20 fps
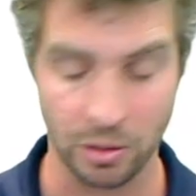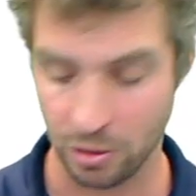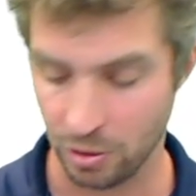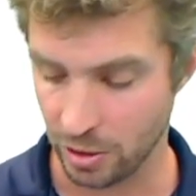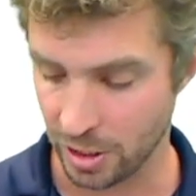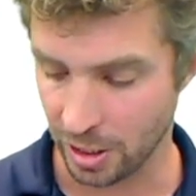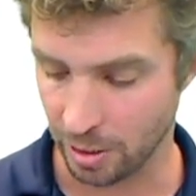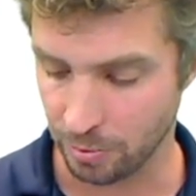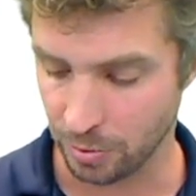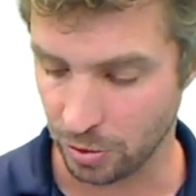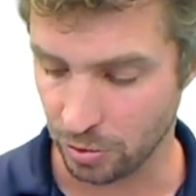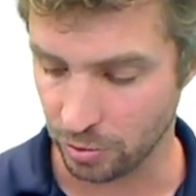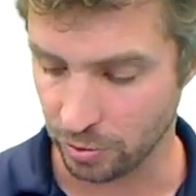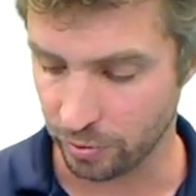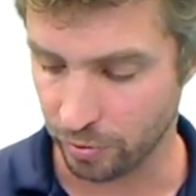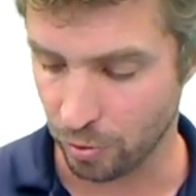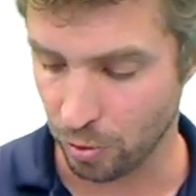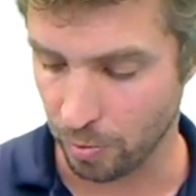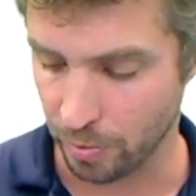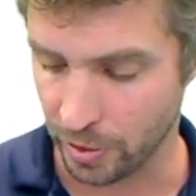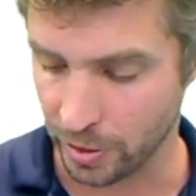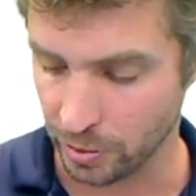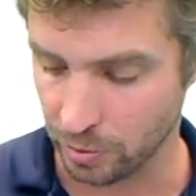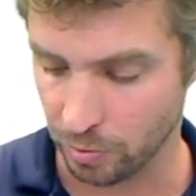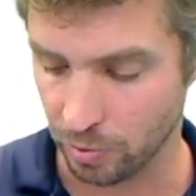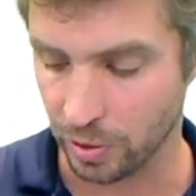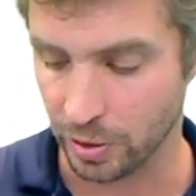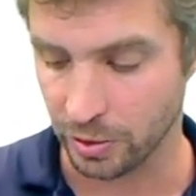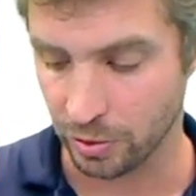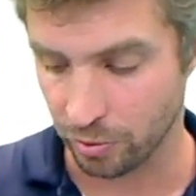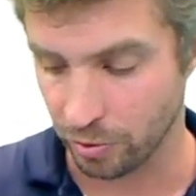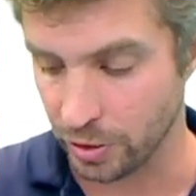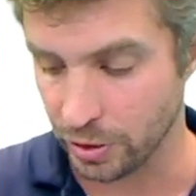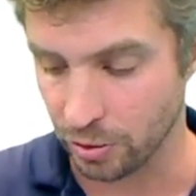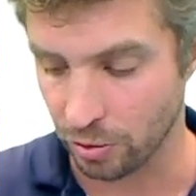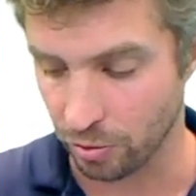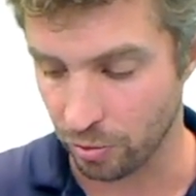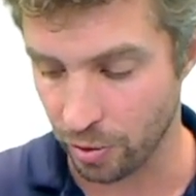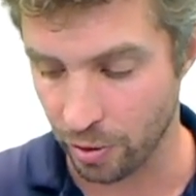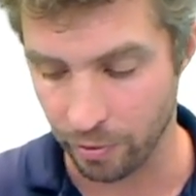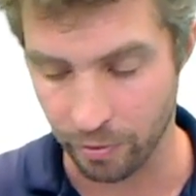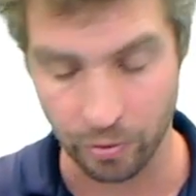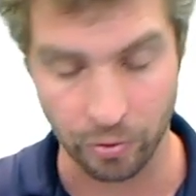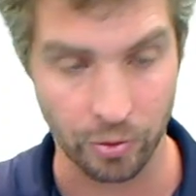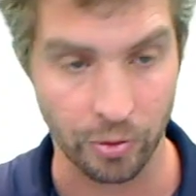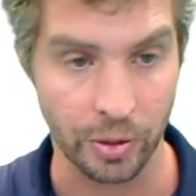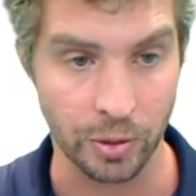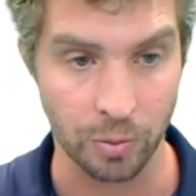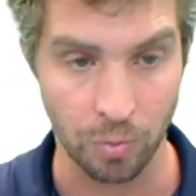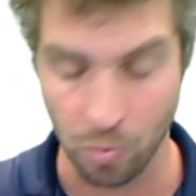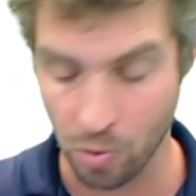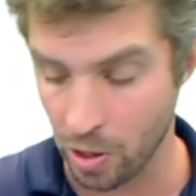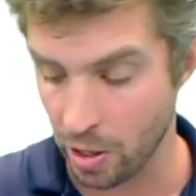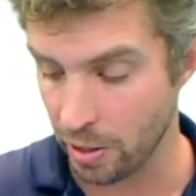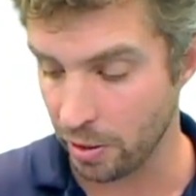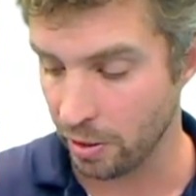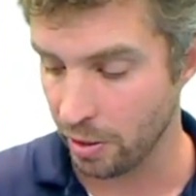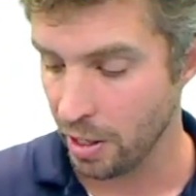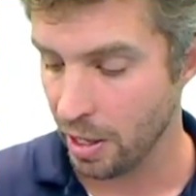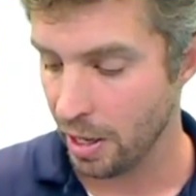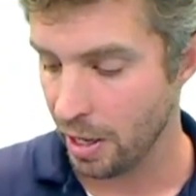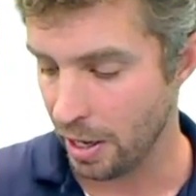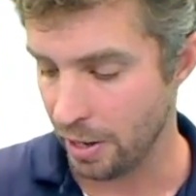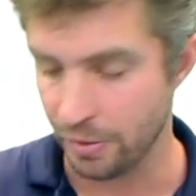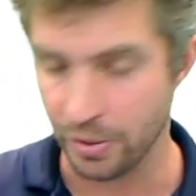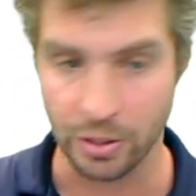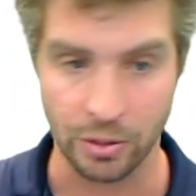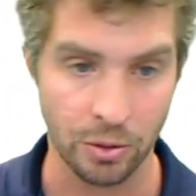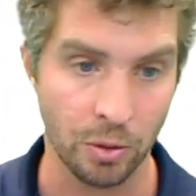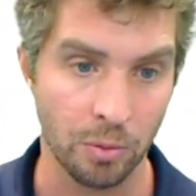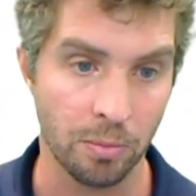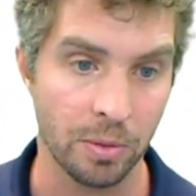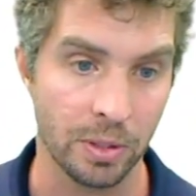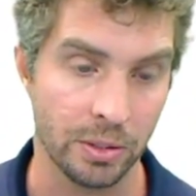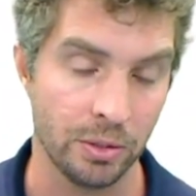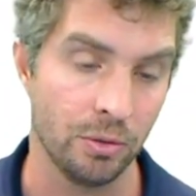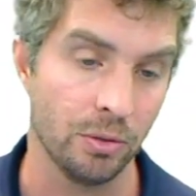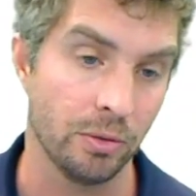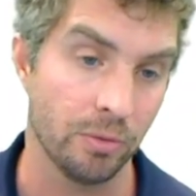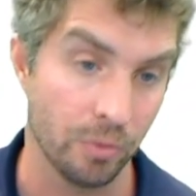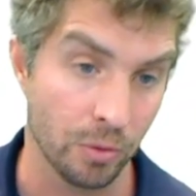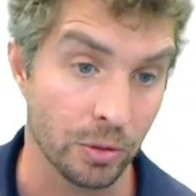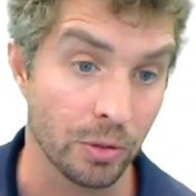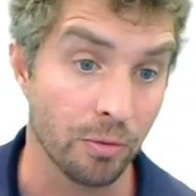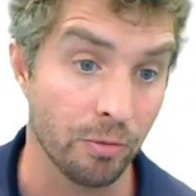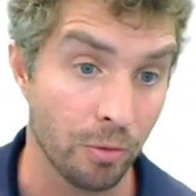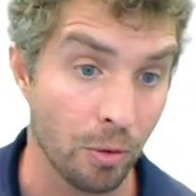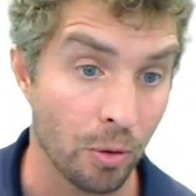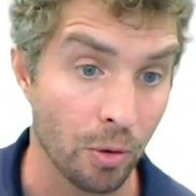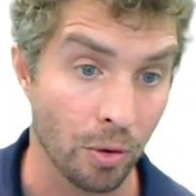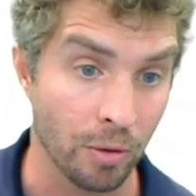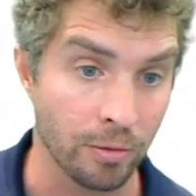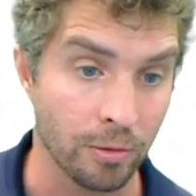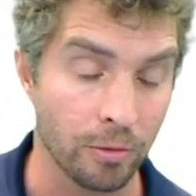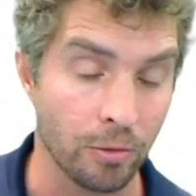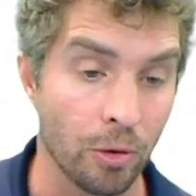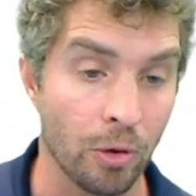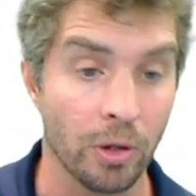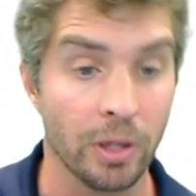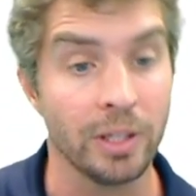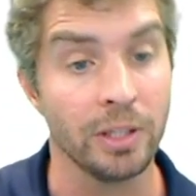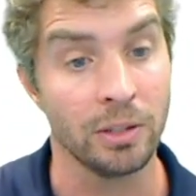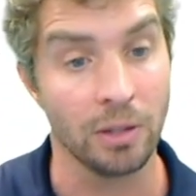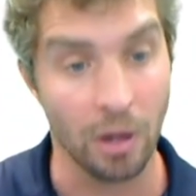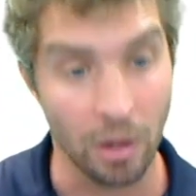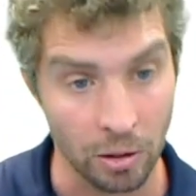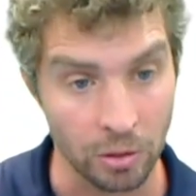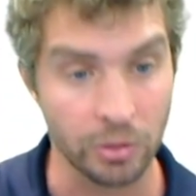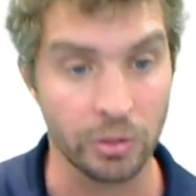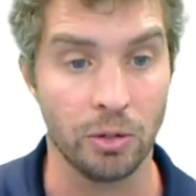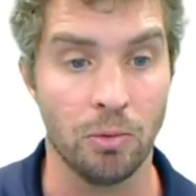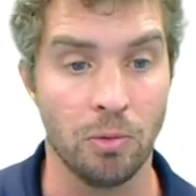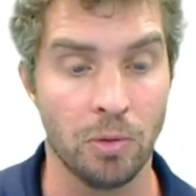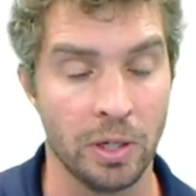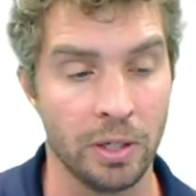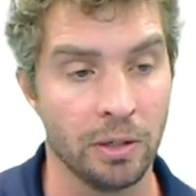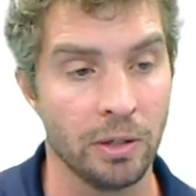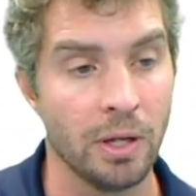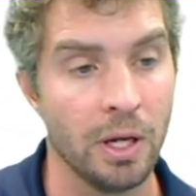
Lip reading: 2 times 2 is 4 minus 1 is 3. So 3 over 3 is 1. And then 2 plus 2 is 4. So 4 over 4 is also 1.